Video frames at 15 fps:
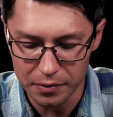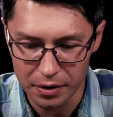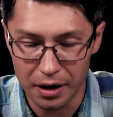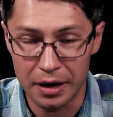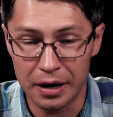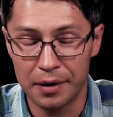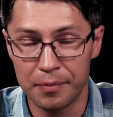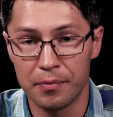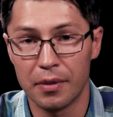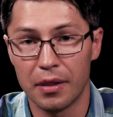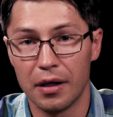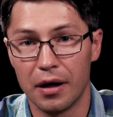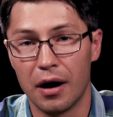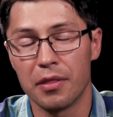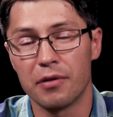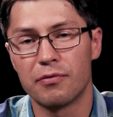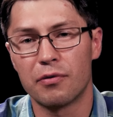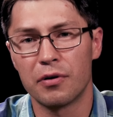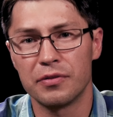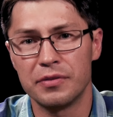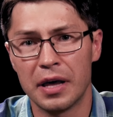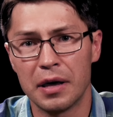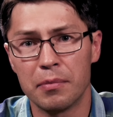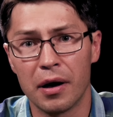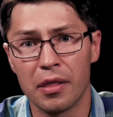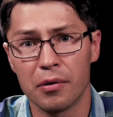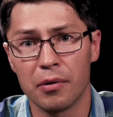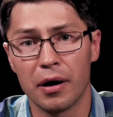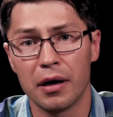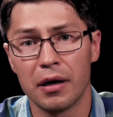on the fourth day, by
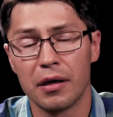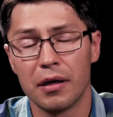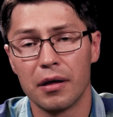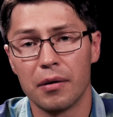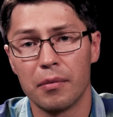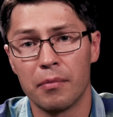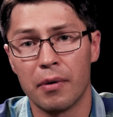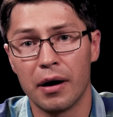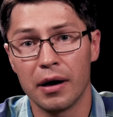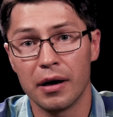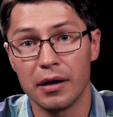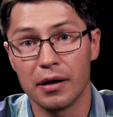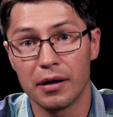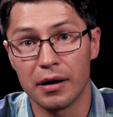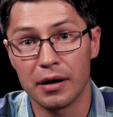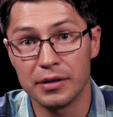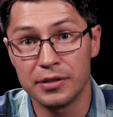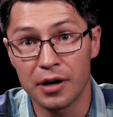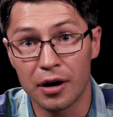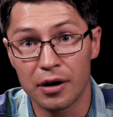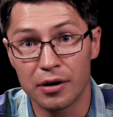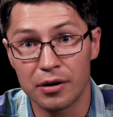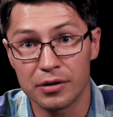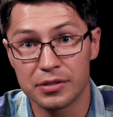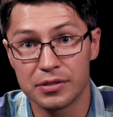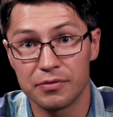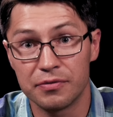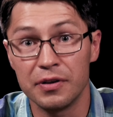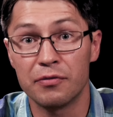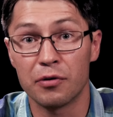the way, my daughter's
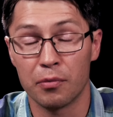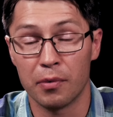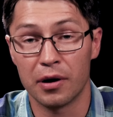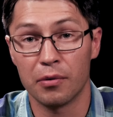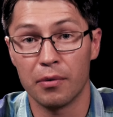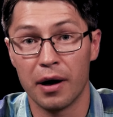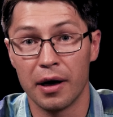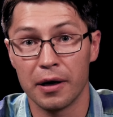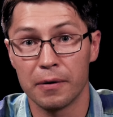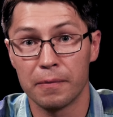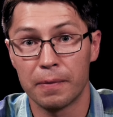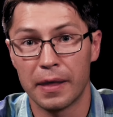fever went away.